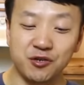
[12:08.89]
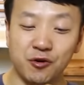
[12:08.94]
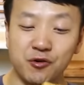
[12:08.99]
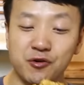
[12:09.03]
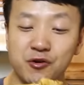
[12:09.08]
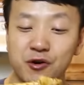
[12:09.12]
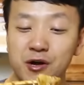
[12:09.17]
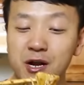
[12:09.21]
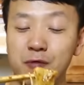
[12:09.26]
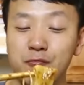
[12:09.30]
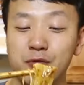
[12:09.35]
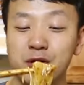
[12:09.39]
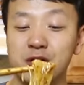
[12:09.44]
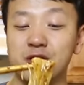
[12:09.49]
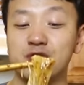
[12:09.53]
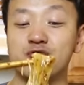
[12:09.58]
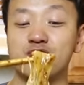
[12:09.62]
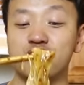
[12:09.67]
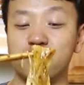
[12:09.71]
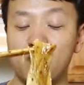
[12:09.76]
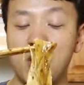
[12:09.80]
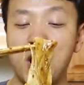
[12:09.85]
so good, I want
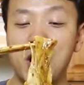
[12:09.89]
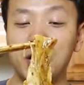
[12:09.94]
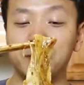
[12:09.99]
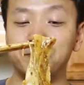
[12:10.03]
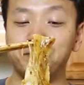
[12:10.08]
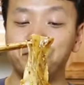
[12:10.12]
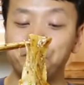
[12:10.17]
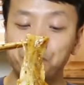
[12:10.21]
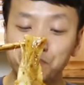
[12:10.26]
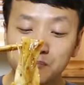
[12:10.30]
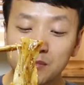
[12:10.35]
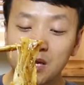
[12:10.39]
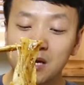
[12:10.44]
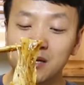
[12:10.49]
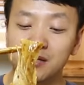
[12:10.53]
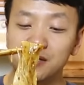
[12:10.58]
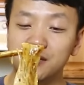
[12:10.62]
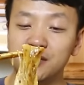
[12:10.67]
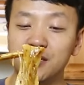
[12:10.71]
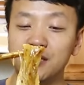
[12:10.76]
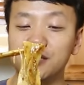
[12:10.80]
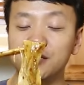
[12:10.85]
to cry.
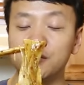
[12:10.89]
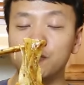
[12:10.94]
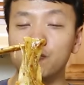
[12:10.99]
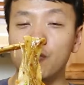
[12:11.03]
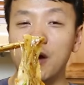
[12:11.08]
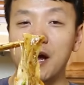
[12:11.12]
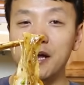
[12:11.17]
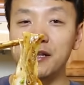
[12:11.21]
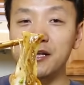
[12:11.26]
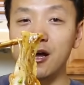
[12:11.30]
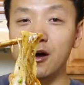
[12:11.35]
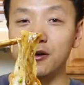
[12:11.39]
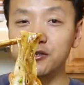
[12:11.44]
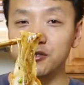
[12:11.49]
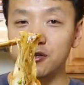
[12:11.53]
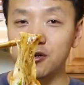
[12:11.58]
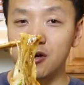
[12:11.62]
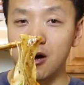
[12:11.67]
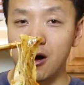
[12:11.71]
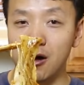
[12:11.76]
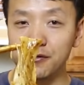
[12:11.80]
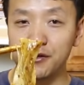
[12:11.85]
See, this is why they
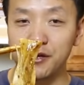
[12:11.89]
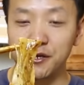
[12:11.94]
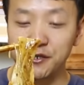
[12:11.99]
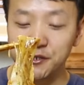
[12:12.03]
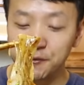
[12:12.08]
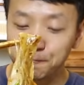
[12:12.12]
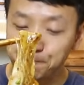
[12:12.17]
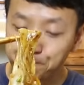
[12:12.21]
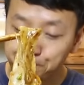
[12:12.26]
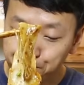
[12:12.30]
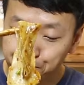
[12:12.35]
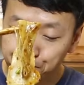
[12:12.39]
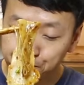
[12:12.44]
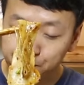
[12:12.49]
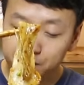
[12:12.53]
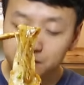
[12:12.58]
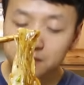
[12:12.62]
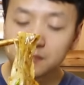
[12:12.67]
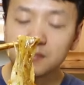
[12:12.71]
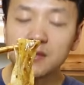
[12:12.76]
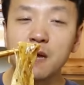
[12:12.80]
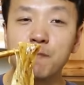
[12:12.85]
also called this
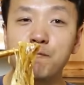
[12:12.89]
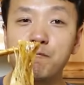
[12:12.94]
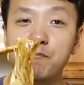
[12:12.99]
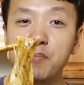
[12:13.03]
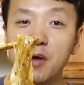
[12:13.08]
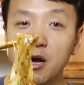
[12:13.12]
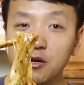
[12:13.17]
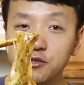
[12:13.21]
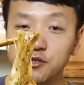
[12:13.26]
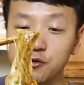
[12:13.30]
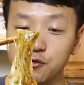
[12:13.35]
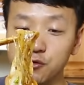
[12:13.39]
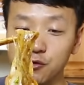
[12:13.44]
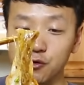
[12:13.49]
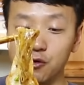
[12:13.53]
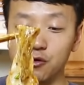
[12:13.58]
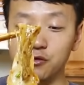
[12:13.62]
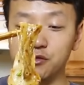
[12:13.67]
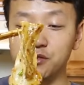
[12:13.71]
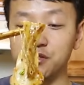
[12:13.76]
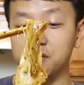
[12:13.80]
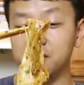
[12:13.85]
belt
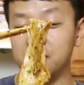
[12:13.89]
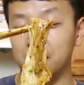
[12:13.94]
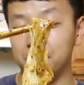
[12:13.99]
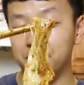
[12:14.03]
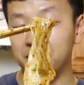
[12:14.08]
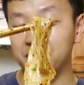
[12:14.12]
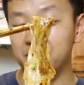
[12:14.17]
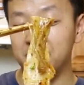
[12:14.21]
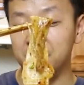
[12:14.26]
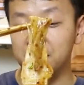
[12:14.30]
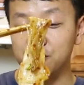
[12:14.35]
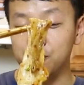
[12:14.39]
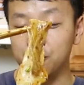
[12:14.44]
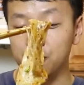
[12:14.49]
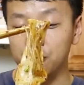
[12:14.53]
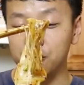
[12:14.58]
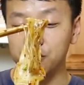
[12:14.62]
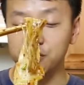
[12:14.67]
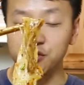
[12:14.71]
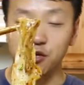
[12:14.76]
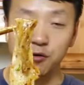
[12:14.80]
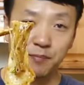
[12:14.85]
noodles. Some of these
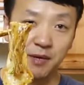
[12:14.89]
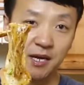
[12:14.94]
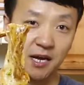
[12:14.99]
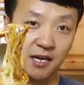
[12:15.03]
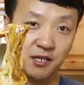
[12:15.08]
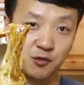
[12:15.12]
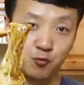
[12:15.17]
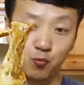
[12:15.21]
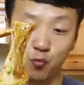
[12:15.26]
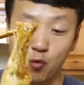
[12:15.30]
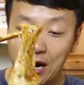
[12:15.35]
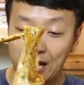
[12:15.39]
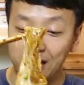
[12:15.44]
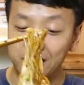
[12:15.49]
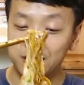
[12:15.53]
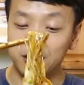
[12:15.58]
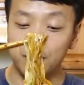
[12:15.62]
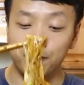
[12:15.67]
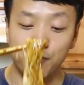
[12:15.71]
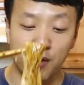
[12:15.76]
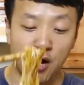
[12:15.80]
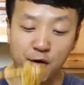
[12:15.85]
noodles could be as wide
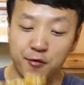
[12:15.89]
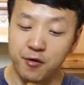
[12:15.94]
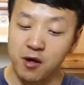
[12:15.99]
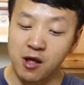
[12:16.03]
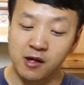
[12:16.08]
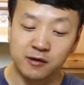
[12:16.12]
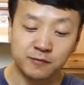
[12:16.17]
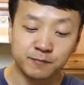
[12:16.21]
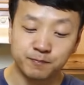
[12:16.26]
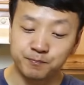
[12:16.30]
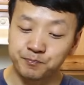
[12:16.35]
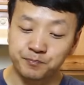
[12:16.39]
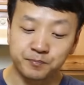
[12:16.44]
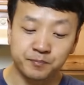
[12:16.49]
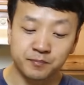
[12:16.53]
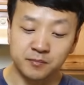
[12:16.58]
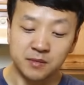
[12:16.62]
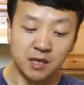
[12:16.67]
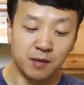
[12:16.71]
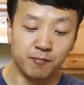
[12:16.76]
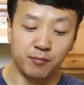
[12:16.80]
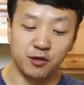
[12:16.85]
as a belt,
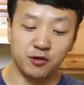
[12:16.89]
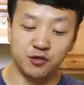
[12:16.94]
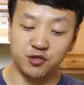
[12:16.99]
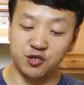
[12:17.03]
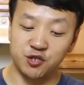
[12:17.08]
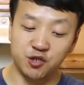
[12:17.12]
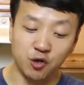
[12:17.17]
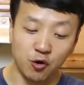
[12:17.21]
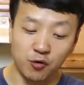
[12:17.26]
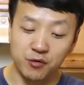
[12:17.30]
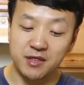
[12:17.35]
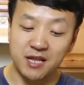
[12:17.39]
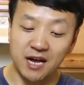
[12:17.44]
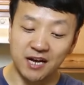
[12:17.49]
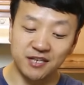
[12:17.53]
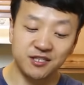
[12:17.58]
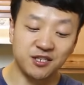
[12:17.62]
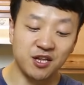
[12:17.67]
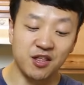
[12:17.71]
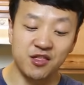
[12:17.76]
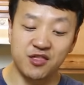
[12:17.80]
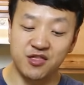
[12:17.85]
but they're still
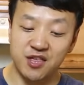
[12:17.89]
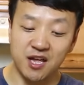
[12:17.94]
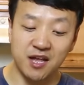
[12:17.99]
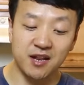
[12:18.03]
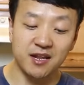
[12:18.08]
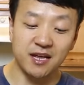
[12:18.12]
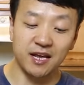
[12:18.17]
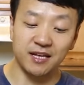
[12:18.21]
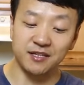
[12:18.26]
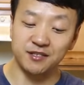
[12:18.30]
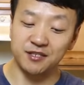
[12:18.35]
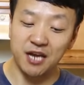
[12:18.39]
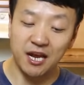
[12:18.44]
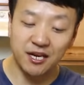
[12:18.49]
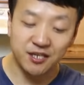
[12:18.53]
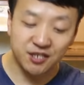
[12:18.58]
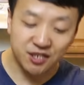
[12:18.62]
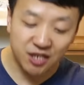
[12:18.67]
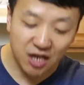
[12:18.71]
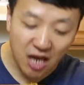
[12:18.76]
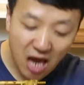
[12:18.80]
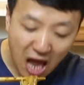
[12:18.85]
nice and thin and
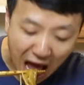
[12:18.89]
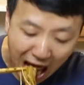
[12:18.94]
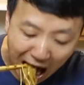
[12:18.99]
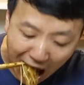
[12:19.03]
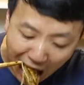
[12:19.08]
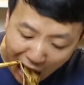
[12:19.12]
tasty.